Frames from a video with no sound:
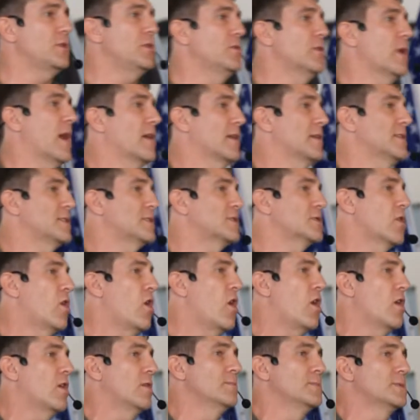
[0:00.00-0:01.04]
you out of
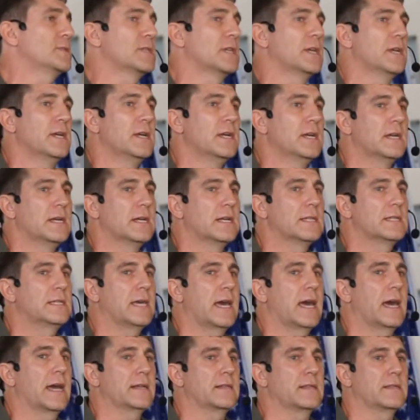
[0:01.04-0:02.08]
Psalms
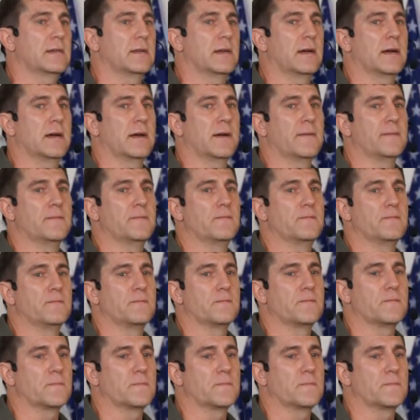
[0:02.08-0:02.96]
that, um,